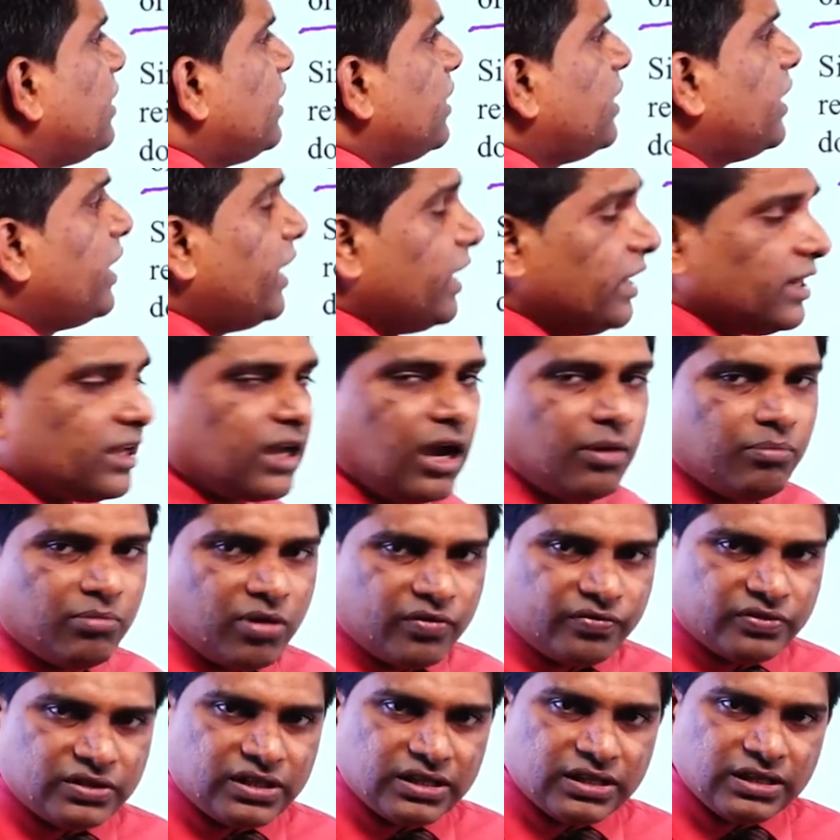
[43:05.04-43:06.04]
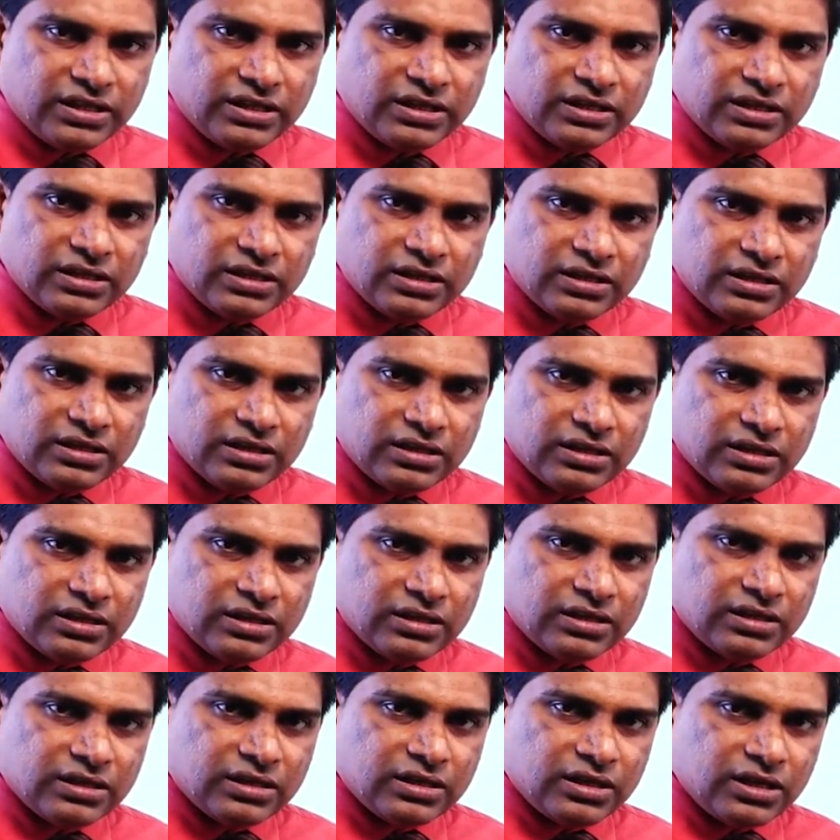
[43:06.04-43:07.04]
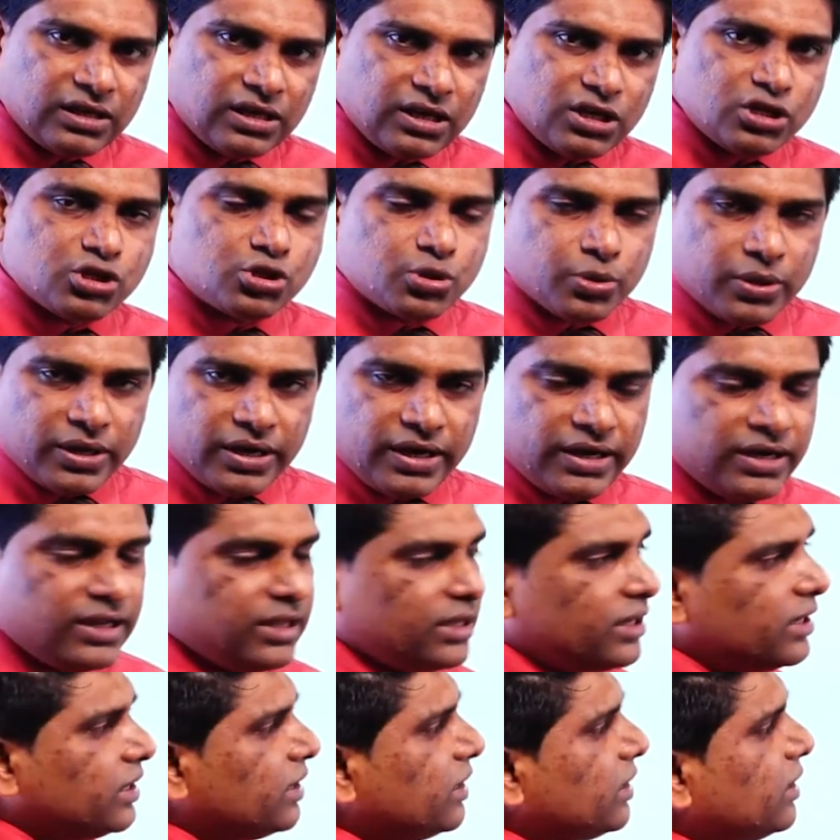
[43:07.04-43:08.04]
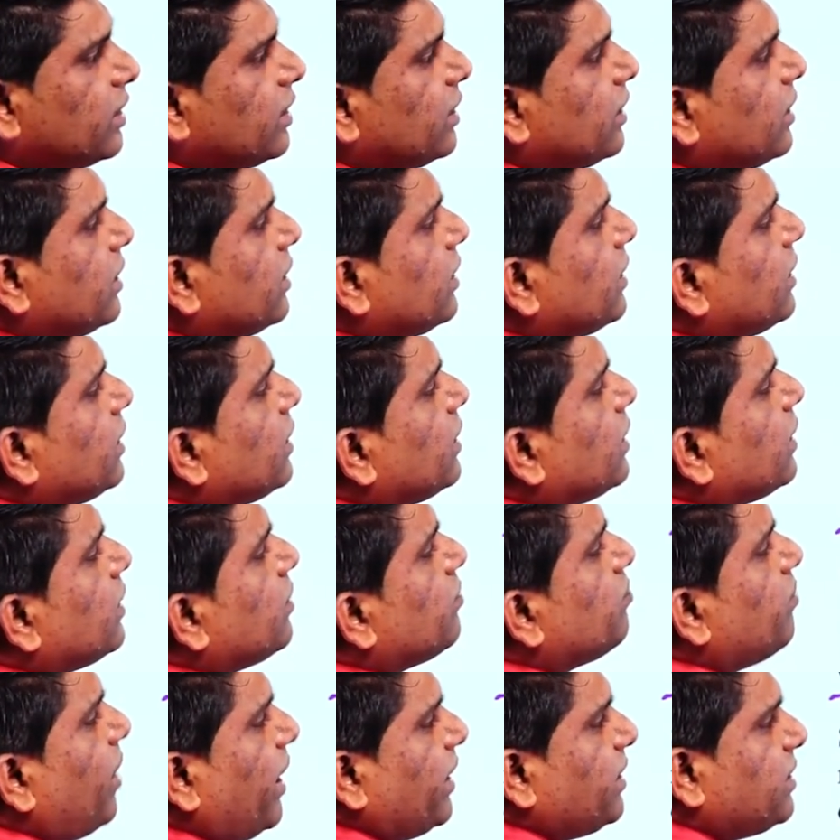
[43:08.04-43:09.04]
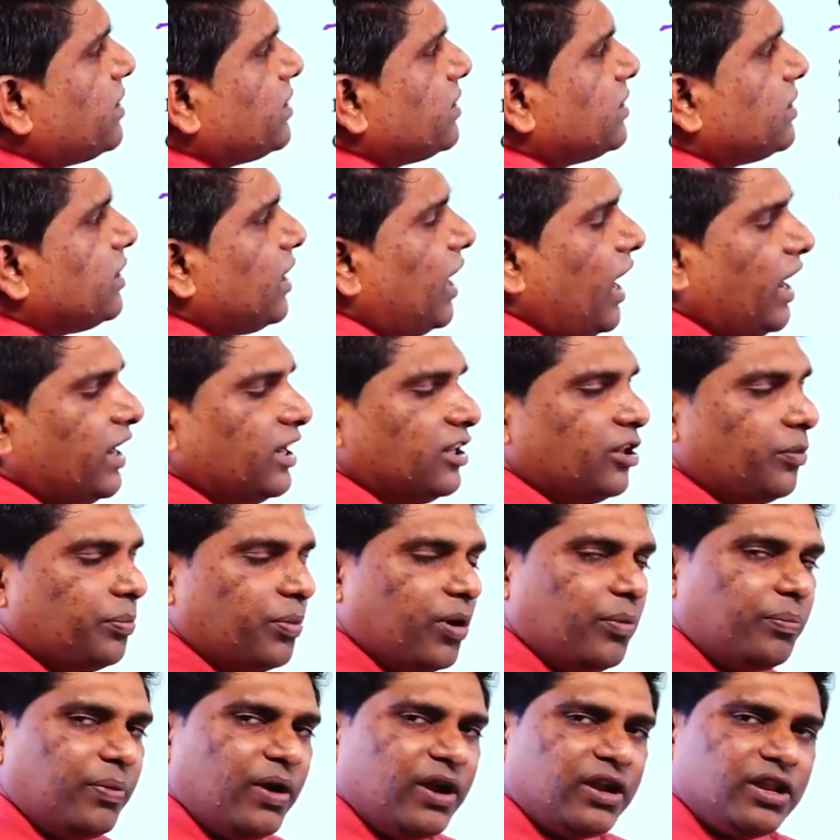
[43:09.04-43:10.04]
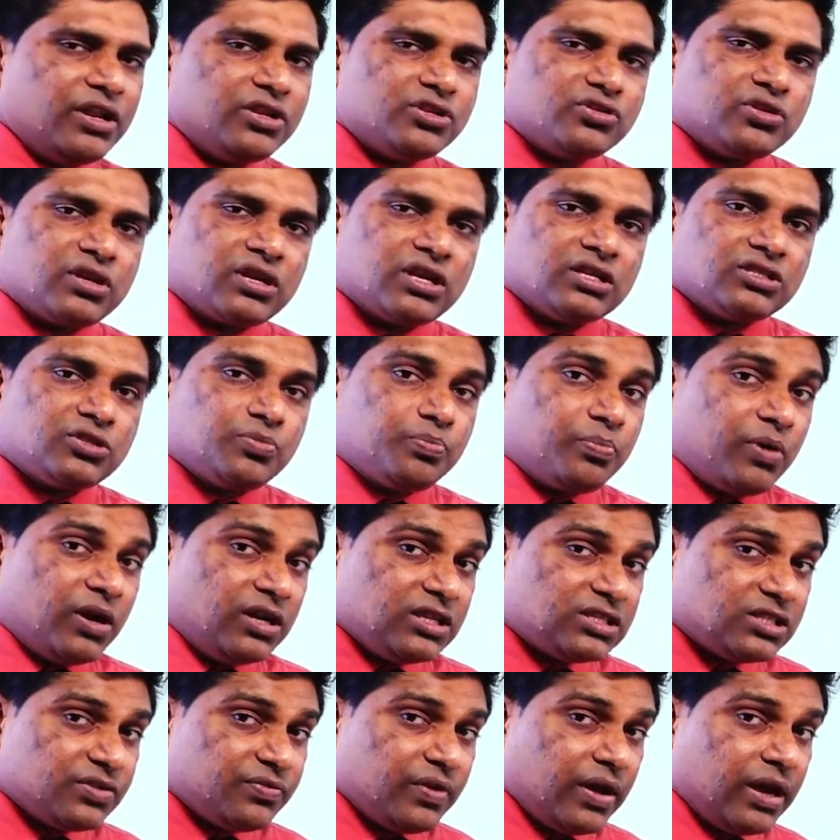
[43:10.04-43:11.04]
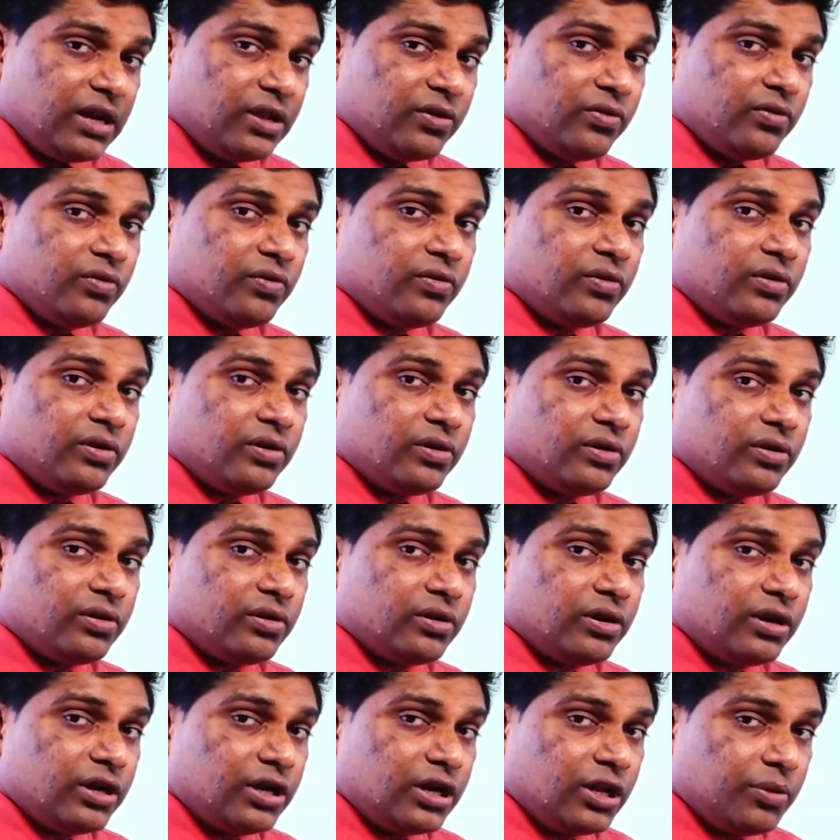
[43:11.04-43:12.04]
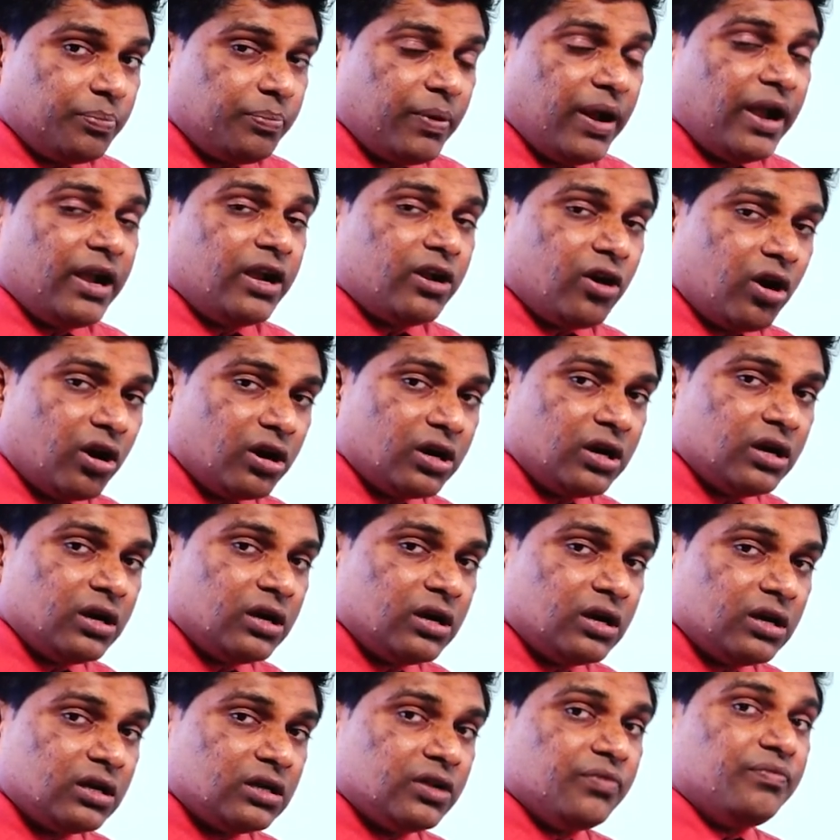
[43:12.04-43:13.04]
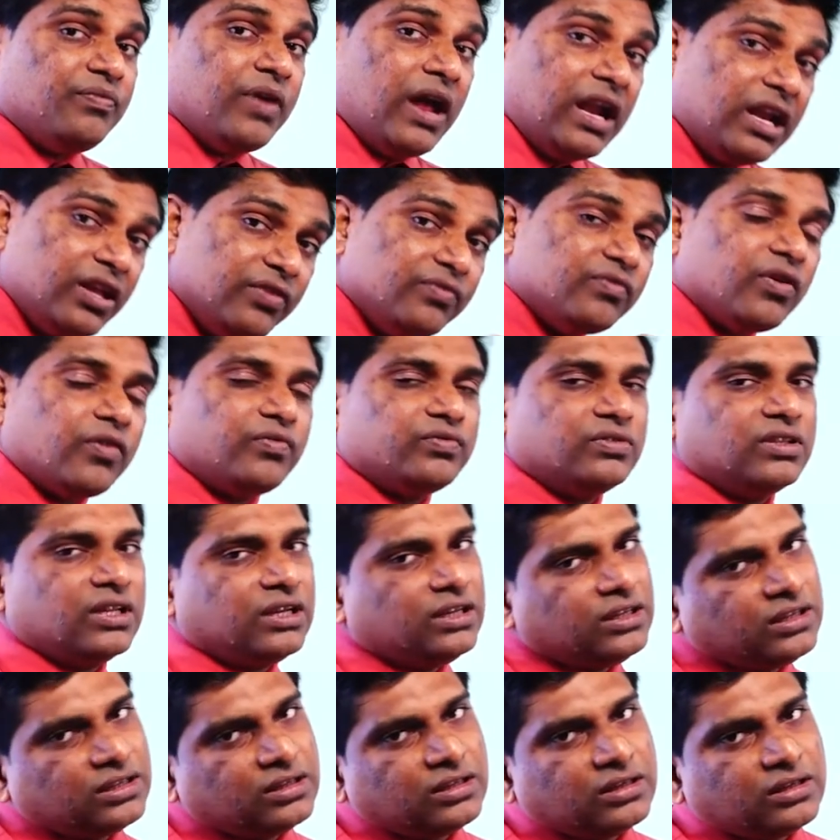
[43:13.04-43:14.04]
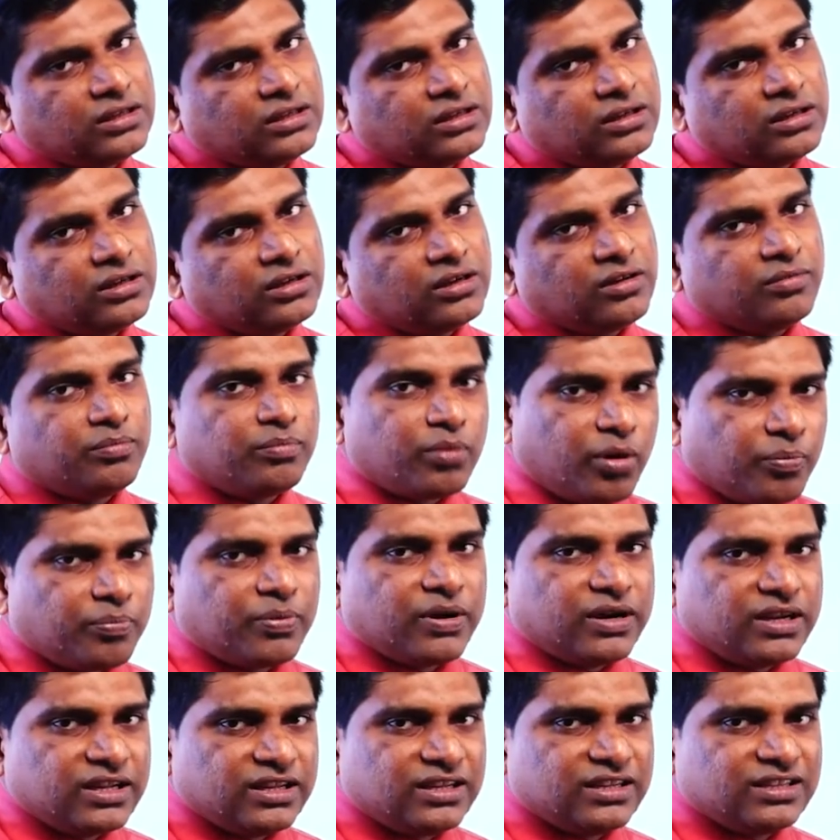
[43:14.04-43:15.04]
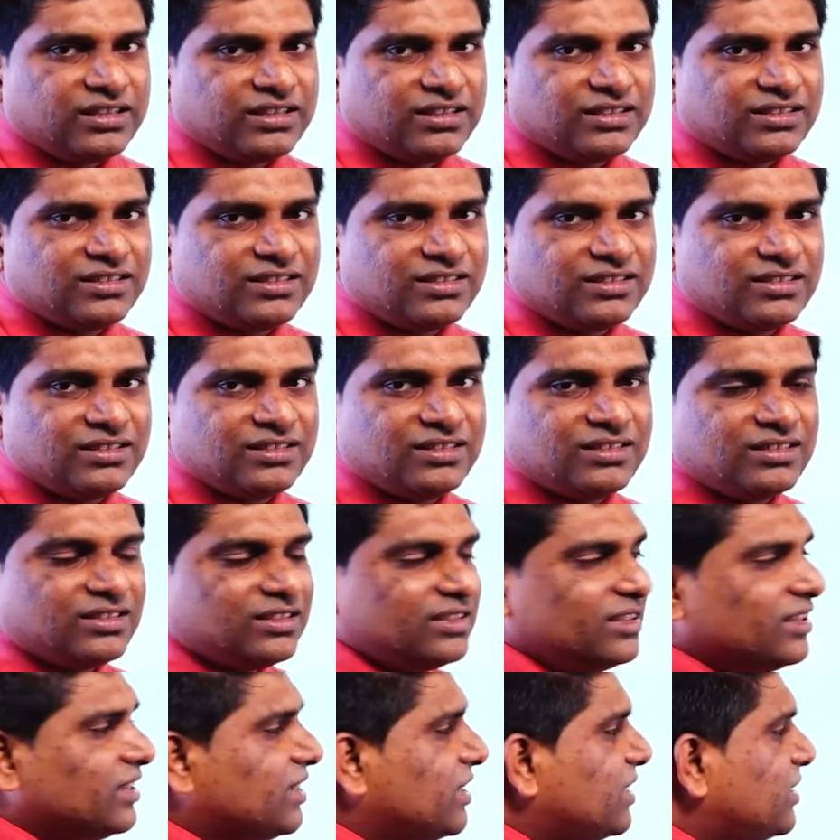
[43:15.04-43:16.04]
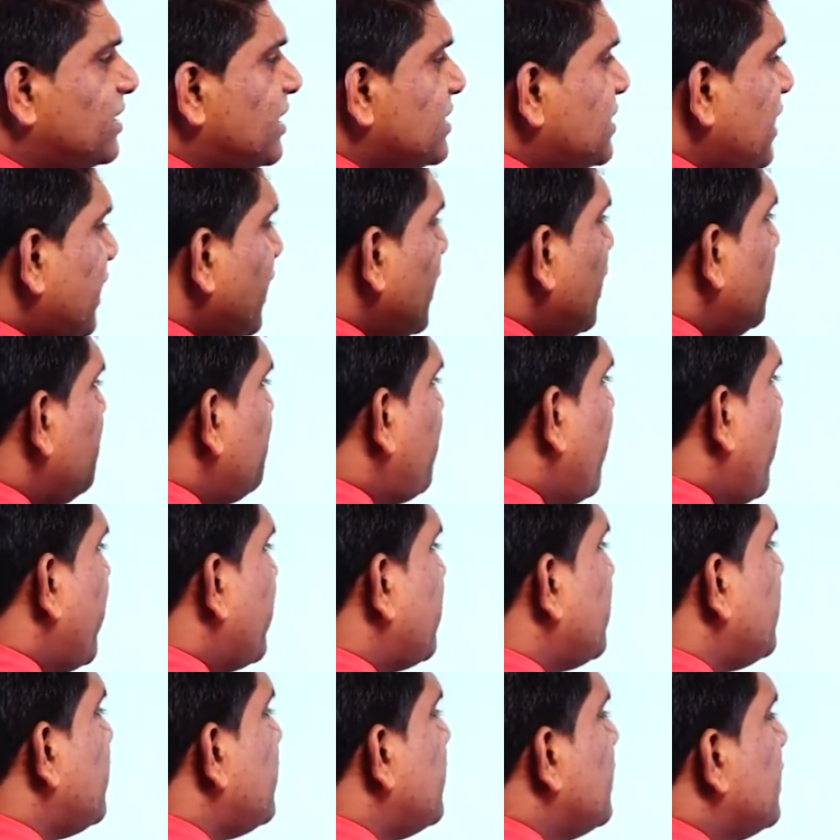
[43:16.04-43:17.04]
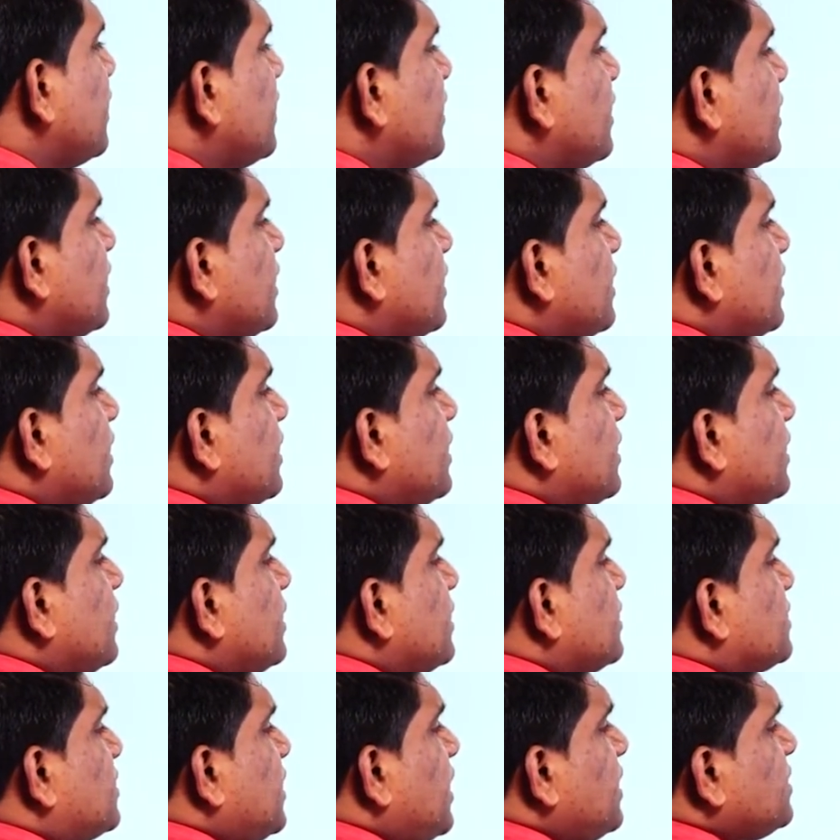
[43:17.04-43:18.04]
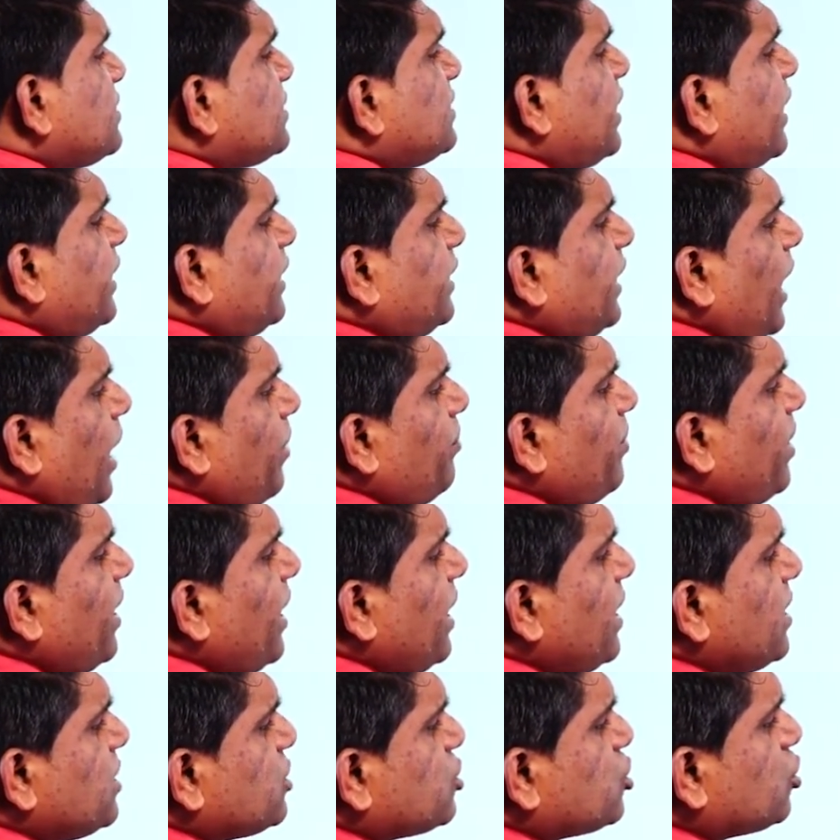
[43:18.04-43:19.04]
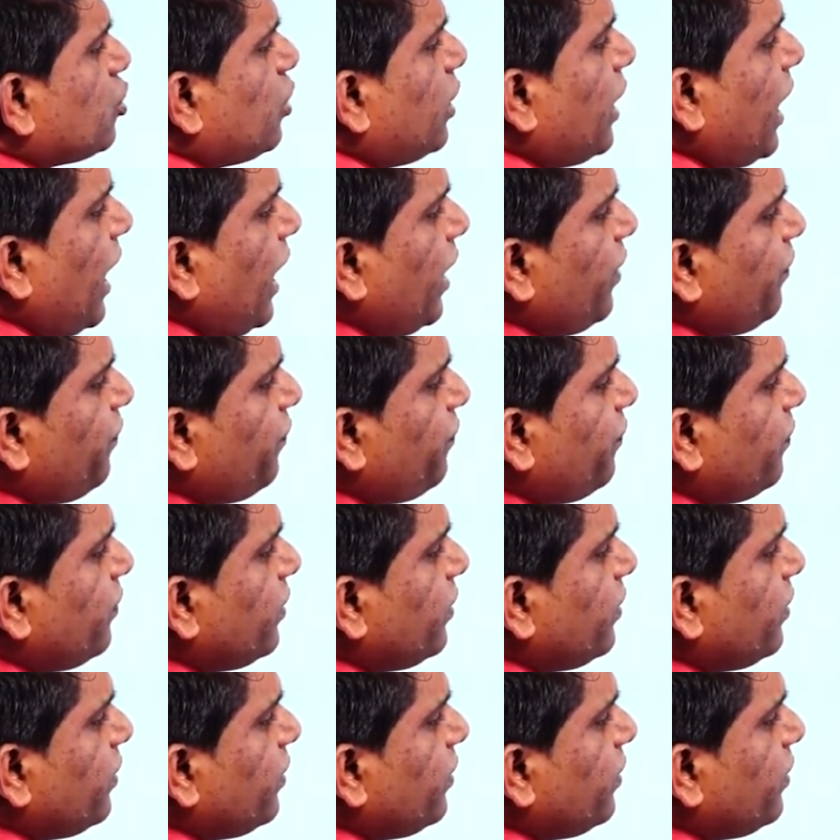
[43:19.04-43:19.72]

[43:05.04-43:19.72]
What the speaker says: income of the insured, but under the property insurance, policy value depend on the value of the property. The second point, since the damage to life